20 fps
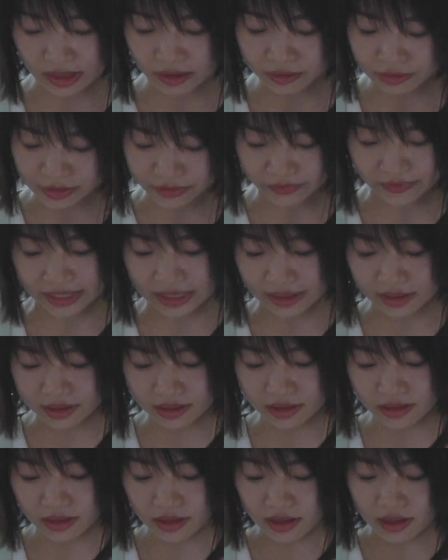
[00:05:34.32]

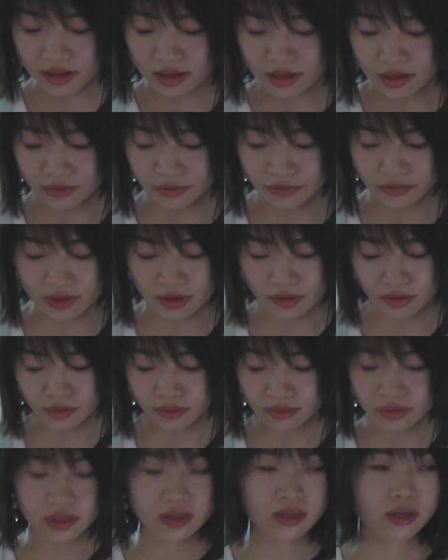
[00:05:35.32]
cultivated if they're
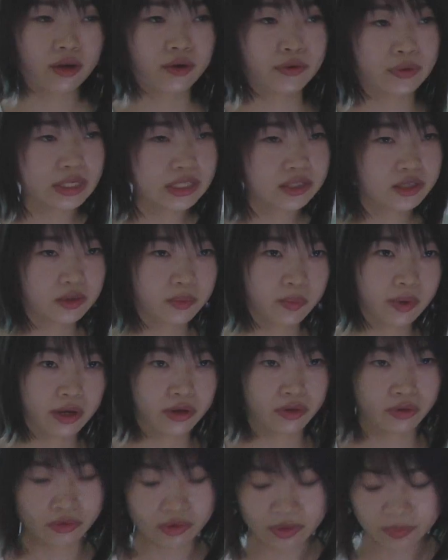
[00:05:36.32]
only nourished by
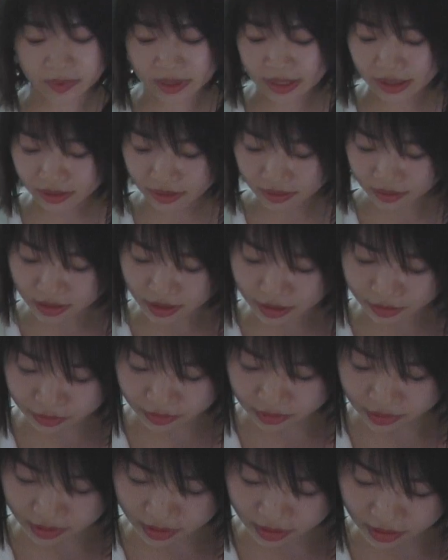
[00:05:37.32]
European
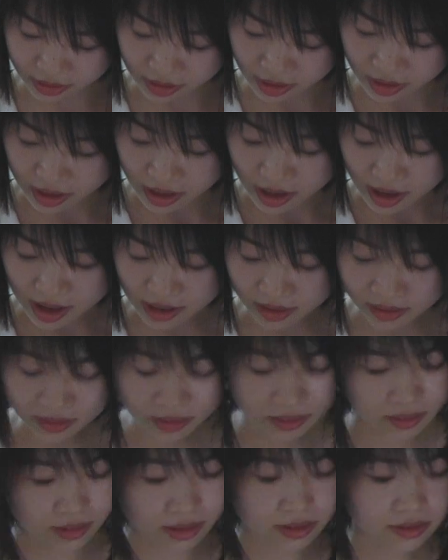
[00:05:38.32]
culture?
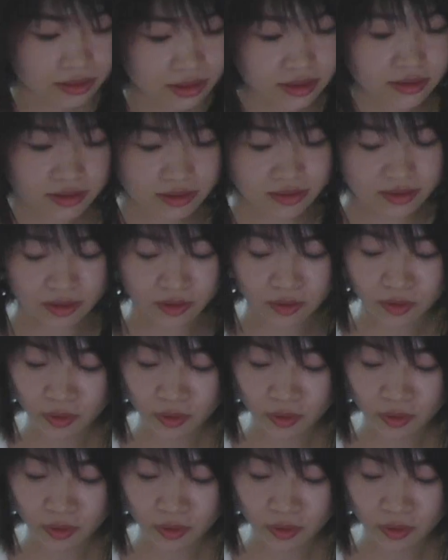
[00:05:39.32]
And this is the